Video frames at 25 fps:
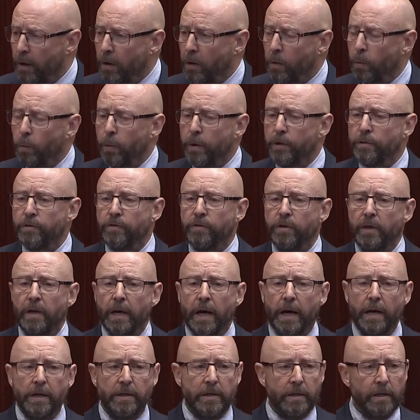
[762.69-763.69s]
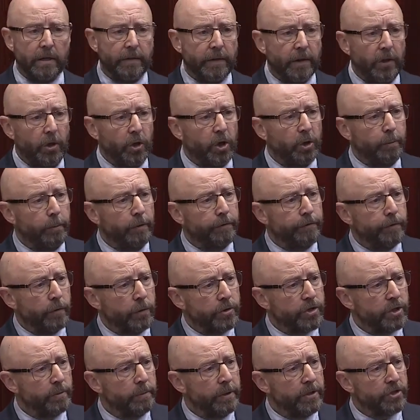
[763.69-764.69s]
with the idea that you could be
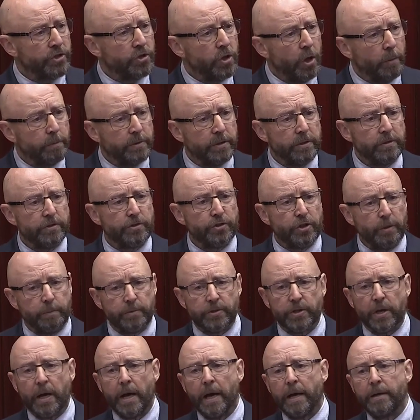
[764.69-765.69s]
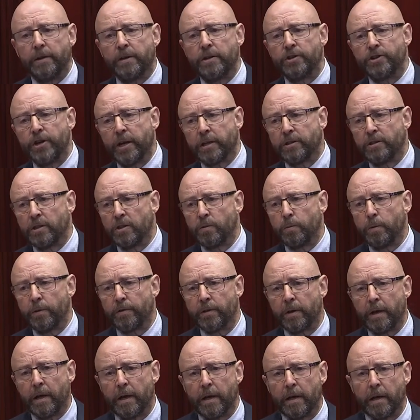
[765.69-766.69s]
forcibly stopped, stripped and injected with
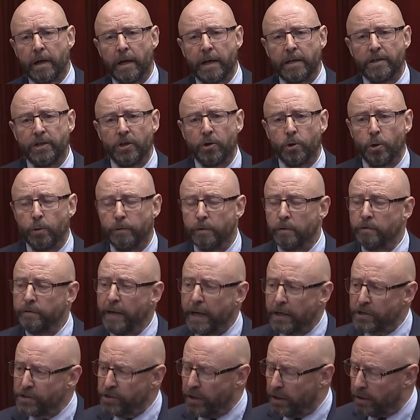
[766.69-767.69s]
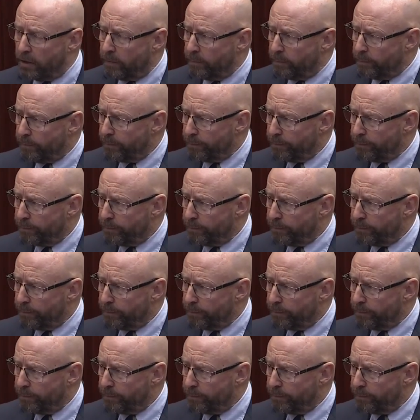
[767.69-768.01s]
an anti-COVID vaccine,